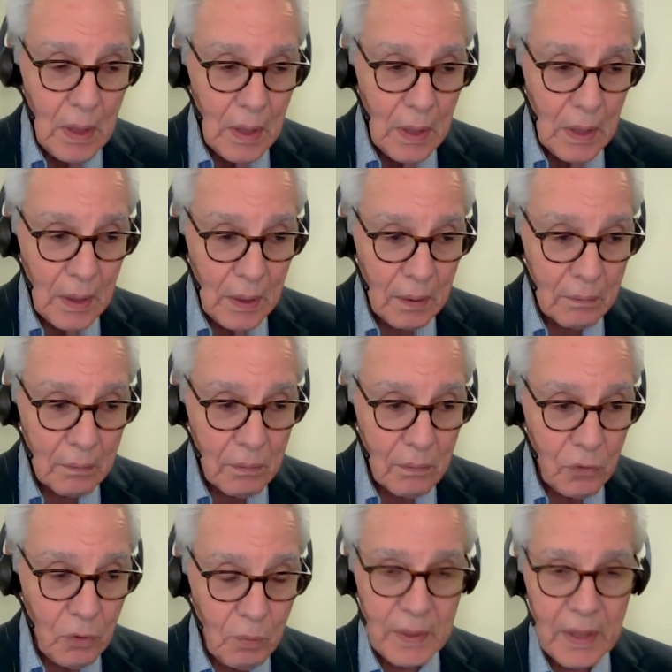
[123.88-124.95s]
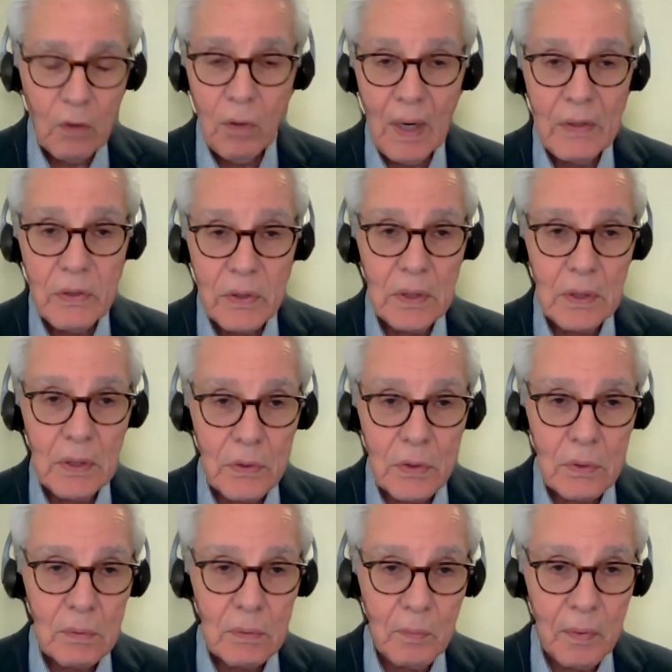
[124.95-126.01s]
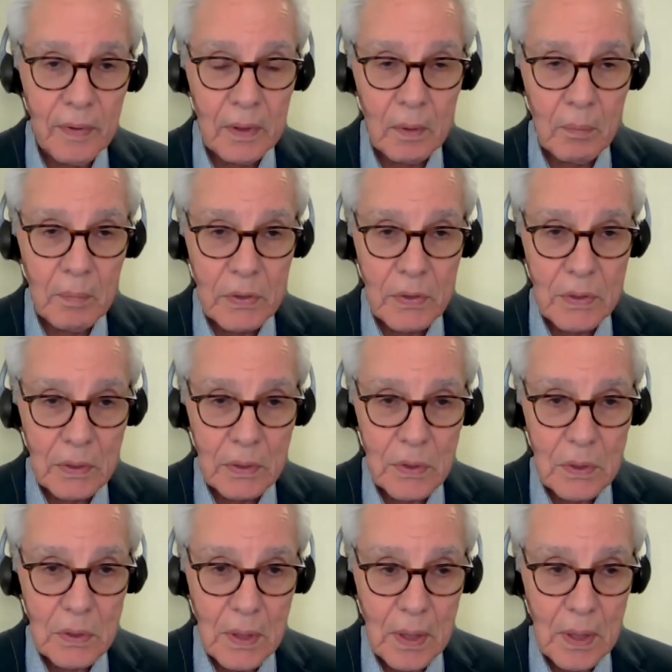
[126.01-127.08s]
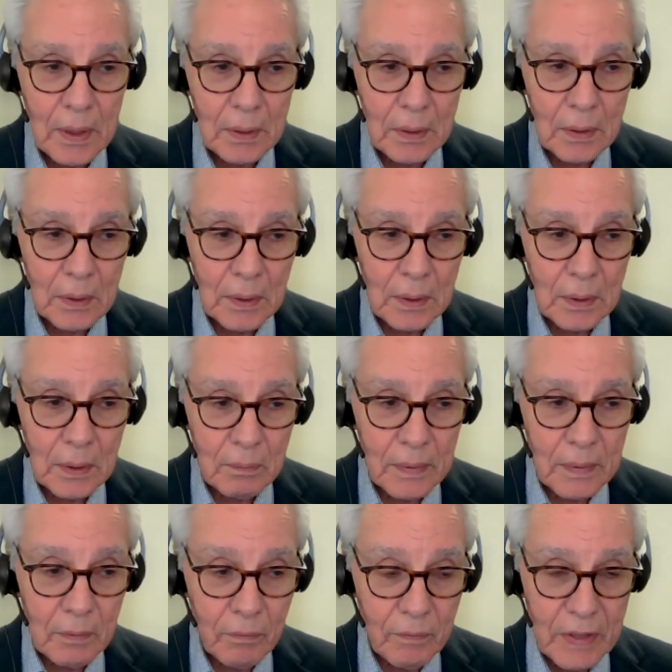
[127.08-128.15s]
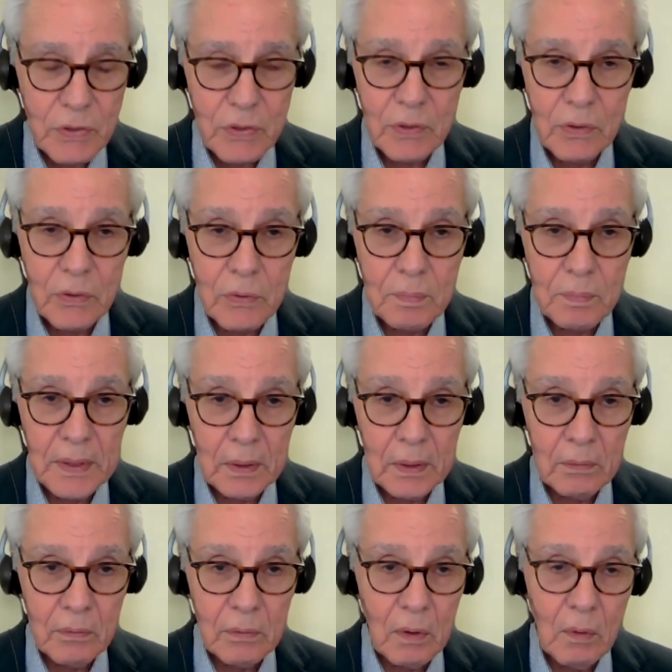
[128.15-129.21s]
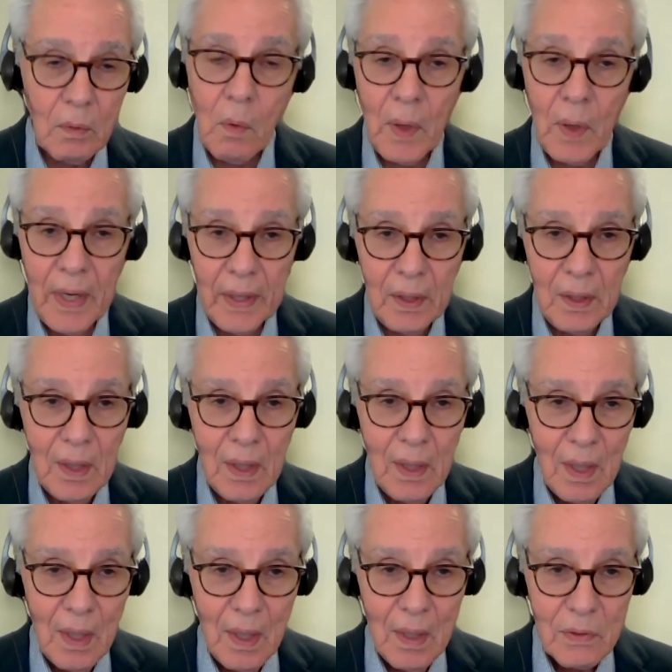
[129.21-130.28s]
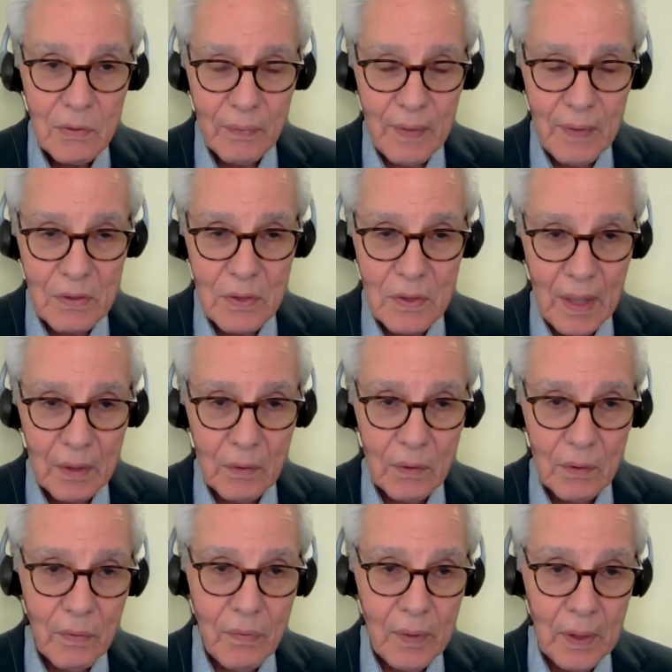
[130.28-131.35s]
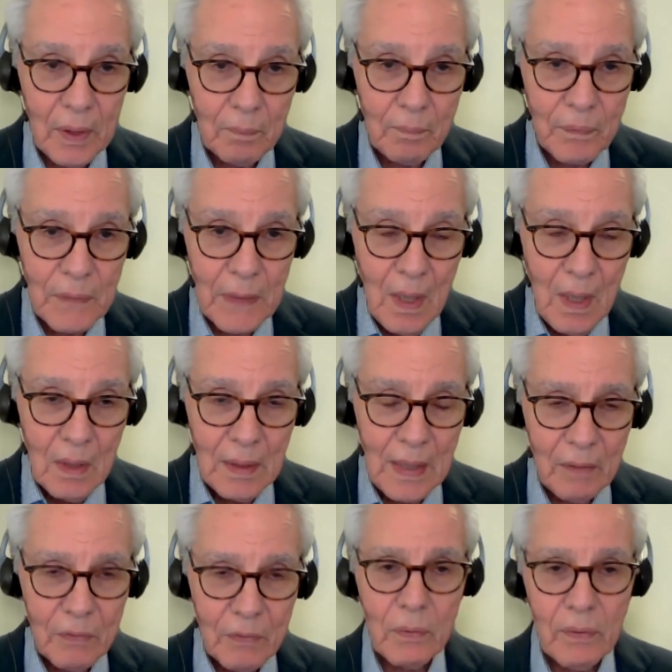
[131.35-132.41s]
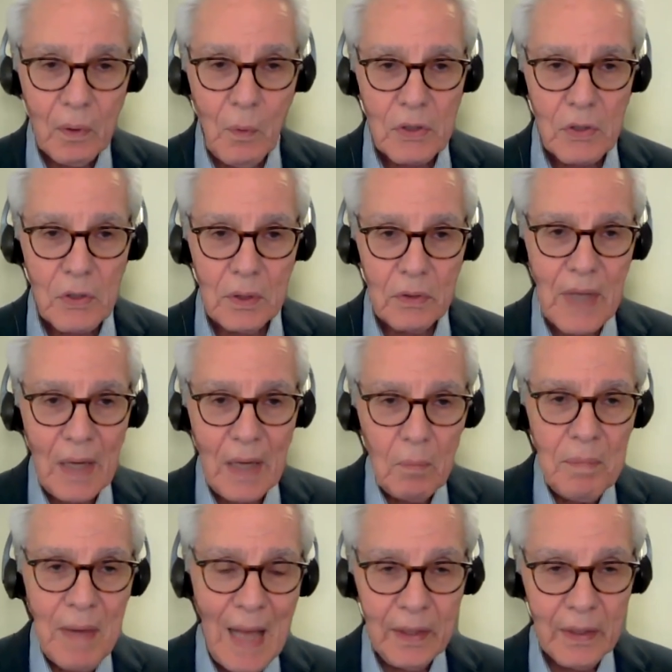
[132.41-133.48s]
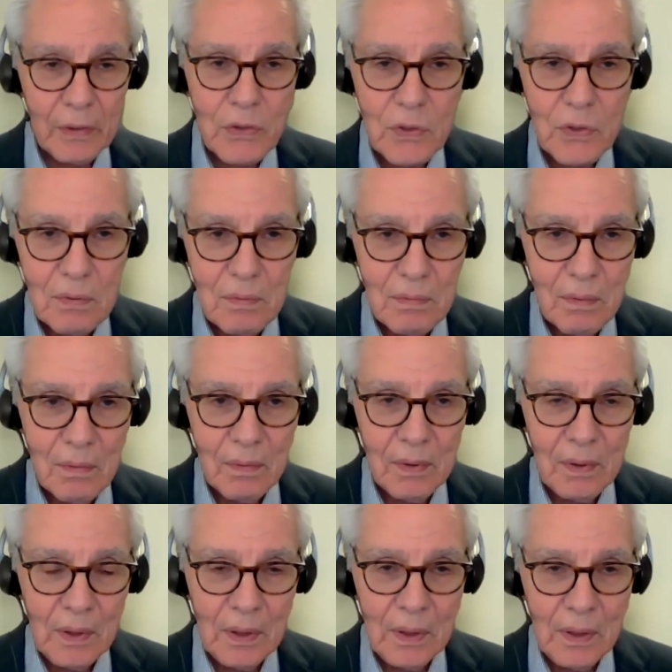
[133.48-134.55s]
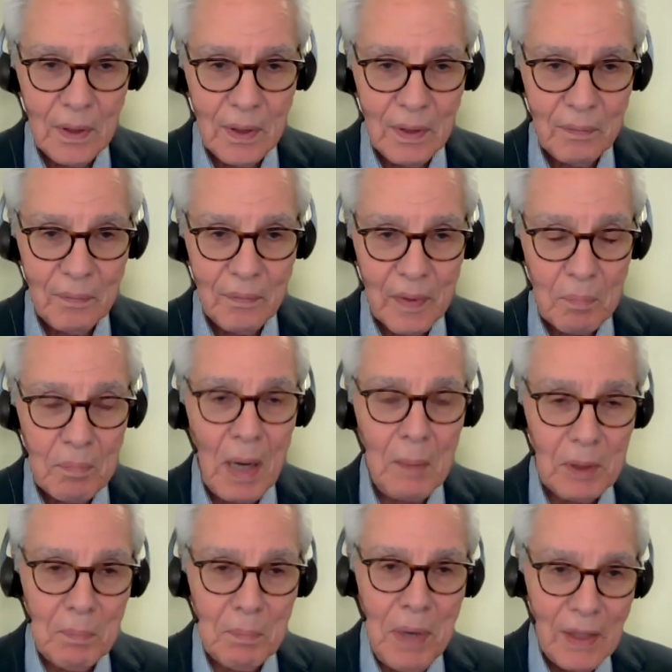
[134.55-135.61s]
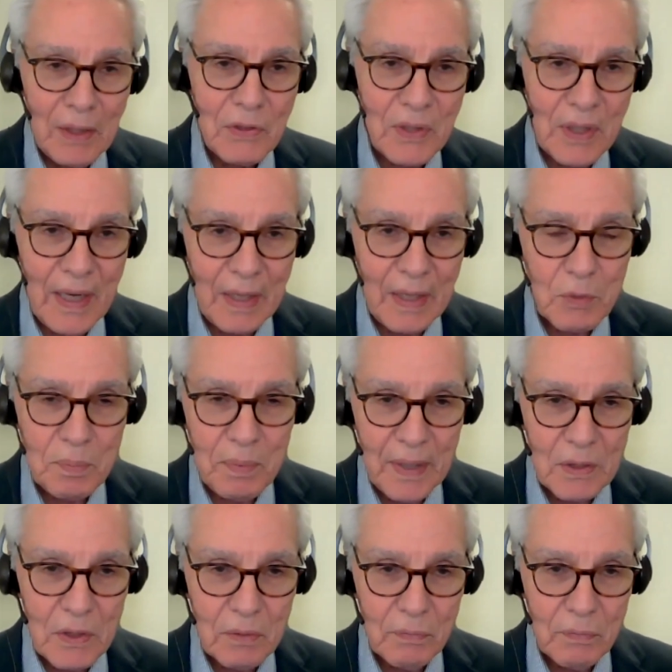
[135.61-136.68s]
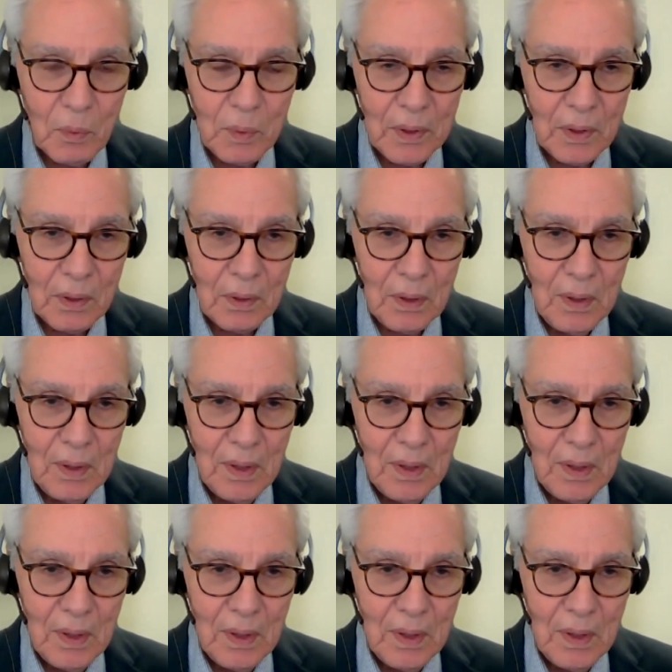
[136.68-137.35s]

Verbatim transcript: uh, too many crises within the business and uh, investors begin to go away. So that's not a good thing. Now, so the question is how to balance the uh, the public policy aspects, if you will,